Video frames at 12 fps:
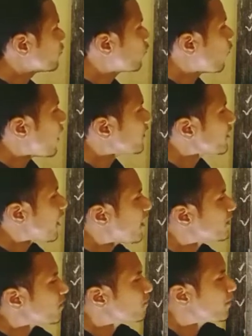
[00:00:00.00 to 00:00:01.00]
what
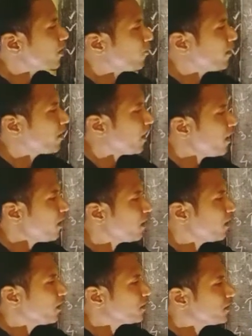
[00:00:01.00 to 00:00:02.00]
other phenomena
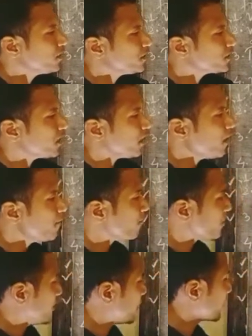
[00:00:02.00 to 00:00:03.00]
is the
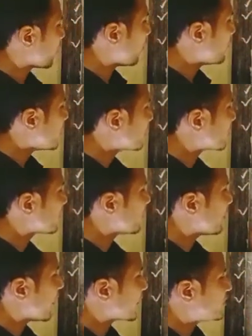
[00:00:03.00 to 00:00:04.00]
economic
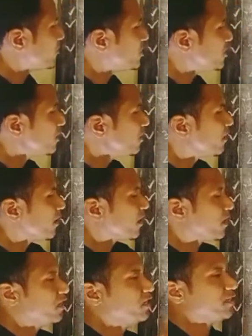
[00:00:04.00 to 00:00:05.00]
activity
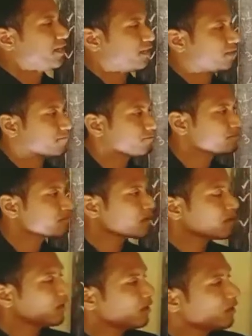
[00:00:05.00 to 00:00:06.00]
related?
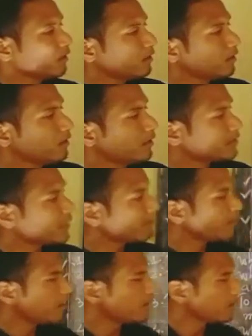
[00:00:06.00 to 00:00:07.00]

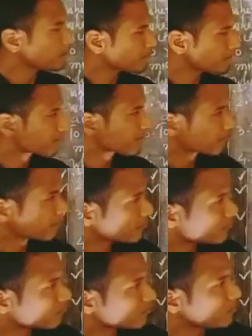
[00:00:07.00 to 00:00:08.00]
Example,
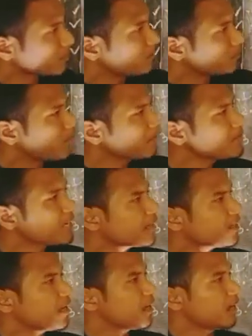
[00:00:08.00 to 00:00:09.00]
we have
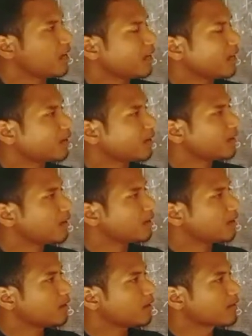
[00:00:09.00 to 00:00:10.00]
taken the
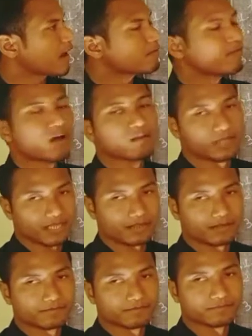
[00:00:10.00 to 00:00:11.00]
duck farming.
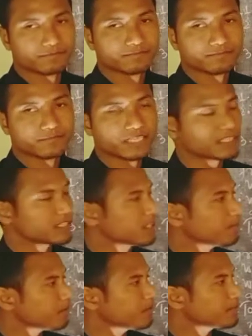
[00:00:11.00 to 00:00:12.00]
As
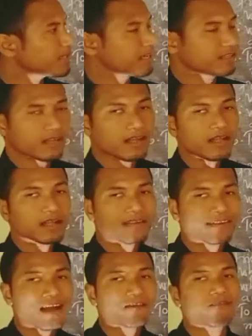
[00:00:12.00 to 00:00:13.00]
example, we have taken the
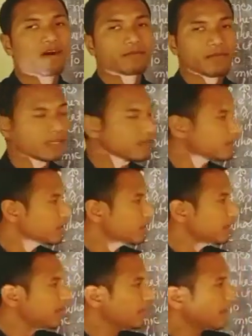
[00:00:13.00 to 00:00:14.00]
duck farming.
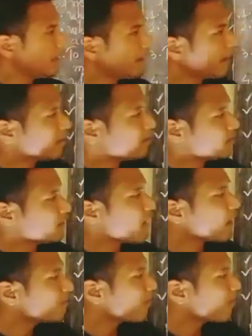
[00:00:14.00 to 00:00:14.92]
And in the duck